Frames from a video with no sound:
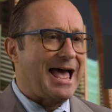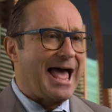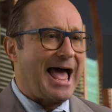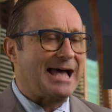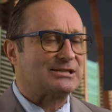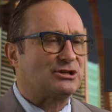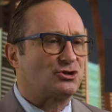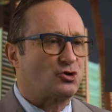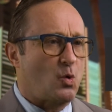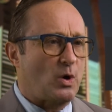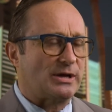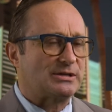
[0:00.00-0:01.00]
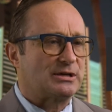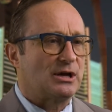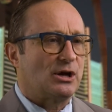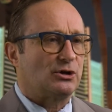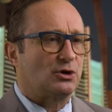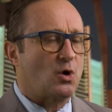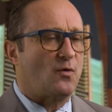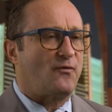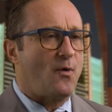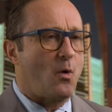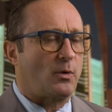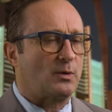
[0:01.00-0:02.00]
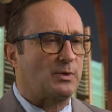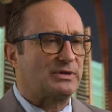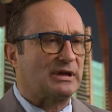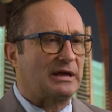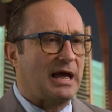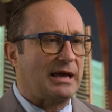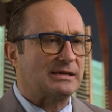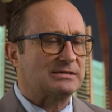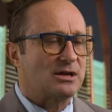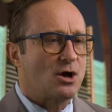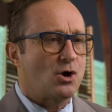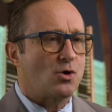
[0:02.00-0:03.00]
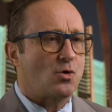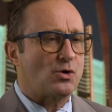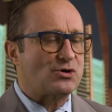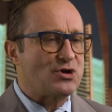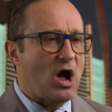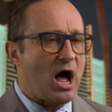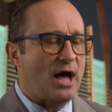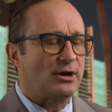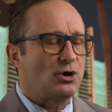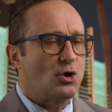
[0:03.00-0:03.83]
has the choice to go forward with the case or not,